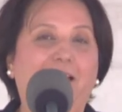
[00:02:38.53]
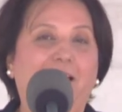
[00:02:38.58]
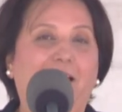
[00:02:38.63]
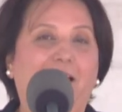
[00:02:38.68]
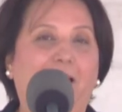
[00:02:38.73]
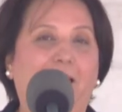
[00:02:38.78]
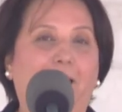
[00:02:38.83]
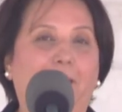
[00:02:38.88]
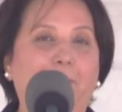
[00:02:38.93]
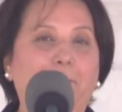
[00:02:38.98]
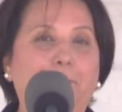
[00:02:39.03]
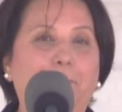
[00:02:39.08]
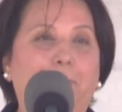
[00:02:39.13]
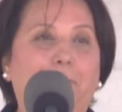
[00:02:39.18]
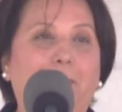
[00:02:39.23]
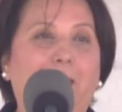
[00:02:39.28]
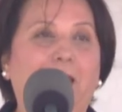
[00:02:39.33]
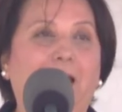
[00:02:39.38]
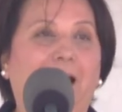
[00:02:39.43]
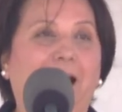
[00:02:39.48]

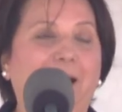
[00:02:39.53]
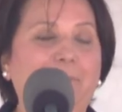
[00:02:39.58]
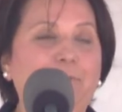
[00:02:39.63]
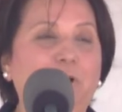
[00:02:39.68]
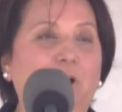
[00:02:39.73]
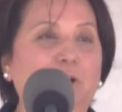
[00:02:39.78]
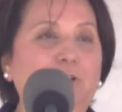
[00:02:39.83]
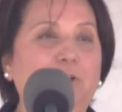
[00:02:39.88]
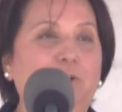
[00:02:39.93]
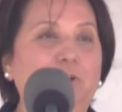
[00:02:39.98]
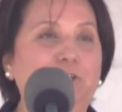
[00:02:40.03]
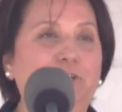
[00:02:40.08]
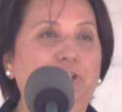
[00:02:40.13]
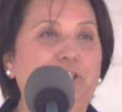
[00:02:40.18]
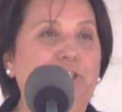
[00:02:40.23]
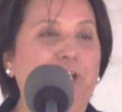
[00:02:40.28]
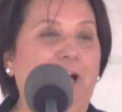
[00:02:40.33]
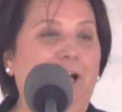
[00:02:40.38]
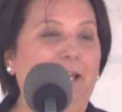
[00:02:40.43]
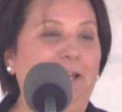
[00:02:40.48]
I'm not going to
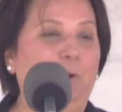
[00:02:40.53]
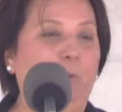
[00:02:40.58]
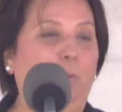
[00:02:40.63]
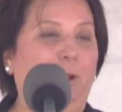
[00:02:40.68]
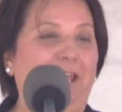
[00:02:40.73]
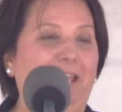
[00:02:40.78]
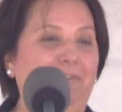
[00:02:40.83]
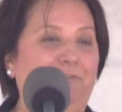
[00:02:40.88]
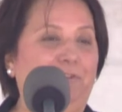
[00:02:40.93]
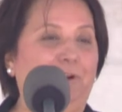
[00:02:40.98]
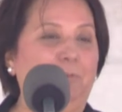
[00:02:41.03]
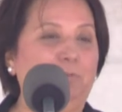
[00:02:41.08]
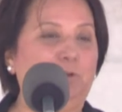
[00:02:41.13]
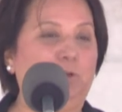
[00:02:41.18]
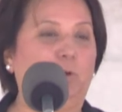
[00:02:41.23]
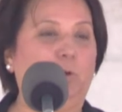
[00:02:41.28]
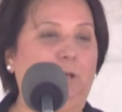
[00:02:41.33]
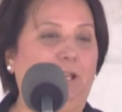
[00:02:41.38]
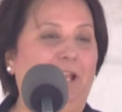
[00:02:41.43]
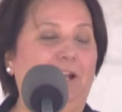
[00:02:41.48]
shy away from
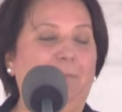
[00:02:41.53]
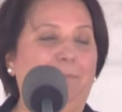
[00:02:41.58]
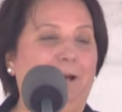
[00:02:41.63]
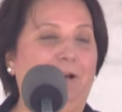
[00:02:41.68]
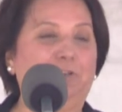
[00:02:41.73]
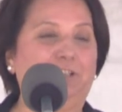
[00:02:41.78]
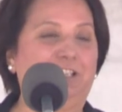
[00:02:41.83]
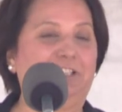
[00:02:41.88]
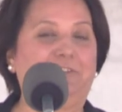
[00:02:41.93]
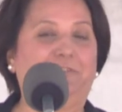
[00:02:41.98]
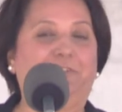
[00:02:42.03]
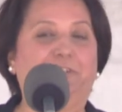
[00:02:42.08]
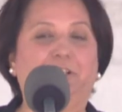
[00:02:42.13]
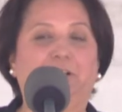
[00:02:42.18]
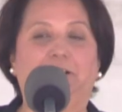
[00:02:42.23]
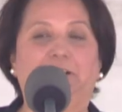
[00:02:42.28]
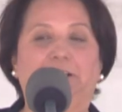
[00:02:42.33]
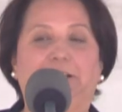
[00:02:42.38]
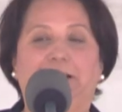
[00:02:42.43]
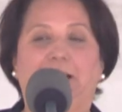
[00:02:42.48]
talking about a
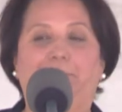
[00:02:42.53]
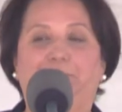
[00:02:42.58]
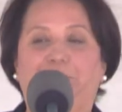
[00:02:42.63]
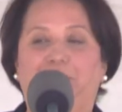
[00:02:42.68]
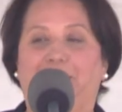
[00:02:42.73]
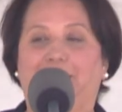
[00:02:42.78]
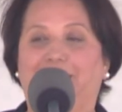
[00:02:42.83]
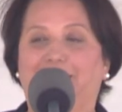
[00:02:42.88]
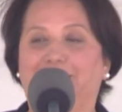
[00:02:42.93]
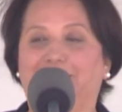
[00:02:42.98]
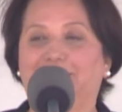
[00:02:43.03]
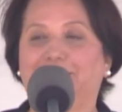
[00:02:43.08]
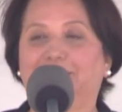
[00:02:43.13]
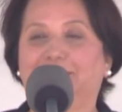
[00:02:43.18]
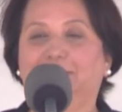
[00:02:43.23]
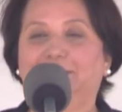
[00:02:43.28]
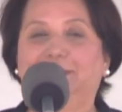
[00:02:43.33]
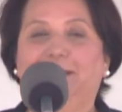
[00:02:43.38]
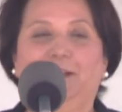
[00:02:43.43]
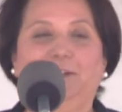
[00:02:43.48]
difficult subject.
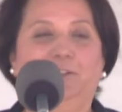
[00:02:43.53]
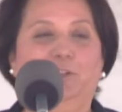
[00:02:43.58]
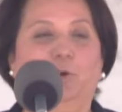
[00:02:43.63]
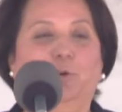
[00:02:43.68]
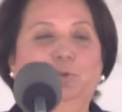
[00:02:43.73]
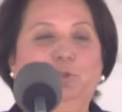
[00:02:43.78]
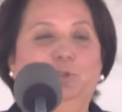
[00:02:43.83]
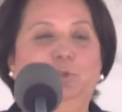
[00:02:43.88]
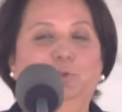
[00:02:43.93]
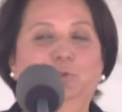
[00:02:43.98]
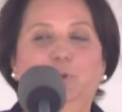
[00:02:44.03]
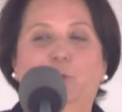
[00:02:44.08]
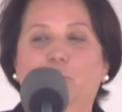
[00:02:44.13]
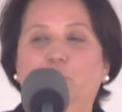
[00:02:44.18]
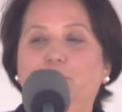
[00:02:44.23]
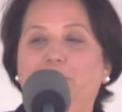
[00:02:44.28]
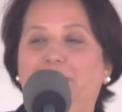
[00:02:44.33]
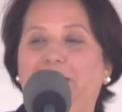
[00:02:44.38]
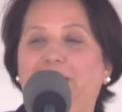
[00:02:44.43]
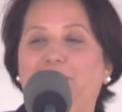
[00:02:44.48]
Those who know
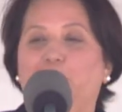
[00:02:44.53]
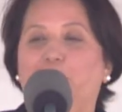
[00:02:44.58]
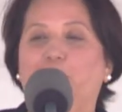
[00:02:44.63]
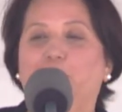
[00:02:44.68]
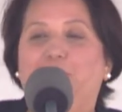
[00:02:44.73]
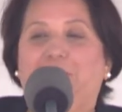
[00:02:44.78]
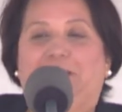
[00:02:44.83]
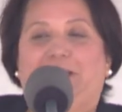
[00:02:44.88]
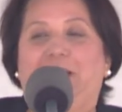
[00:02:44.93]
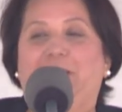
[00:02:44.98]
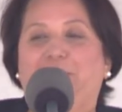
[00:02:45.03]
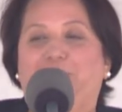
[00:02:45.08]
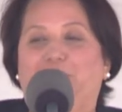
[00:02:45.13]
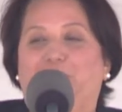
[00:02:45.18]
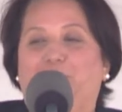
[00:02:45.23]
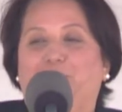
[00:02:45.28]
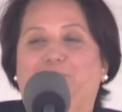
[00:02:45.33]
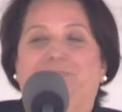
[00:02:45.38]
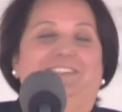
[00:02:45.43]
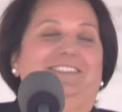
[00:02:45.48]
me know that I
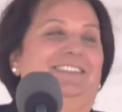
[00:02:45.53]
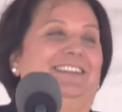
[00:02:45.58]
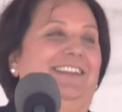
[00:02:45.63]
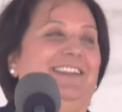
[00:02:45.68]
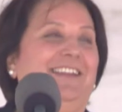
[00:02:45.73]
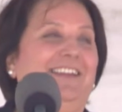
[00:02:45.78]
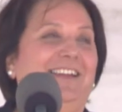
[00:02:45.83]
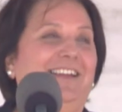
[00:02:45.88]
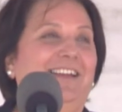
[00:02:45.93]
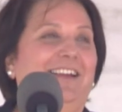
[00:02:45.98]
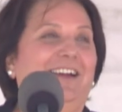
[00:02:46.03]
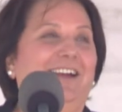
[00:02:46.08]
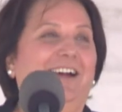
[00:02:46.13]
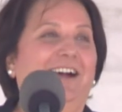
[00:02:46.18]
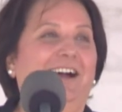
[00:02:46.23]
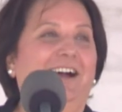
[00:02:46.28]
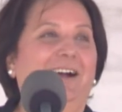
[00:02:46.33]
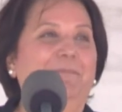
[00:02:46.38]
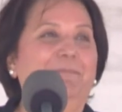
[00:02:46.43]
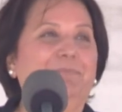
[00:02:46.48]
don't.
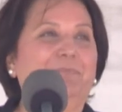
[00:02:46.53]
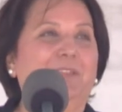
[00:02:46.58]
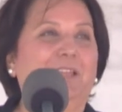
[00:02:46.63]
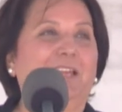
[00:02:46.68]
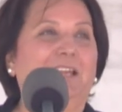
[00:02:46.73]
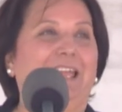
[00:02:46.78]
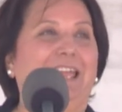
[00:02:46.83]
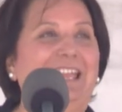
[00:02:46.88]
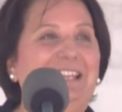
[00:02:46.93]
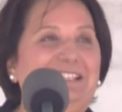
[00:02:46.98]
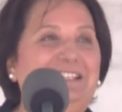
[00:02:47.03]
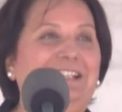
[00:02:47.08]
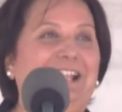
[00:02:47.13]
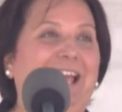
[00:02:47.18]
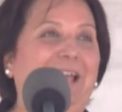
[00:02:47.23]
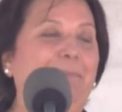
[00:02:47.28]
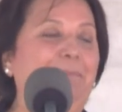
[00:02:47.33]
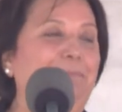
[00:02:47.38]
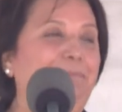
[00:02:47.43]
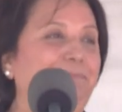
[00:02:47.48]

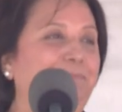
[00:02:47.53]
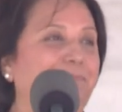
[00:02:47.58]
Islam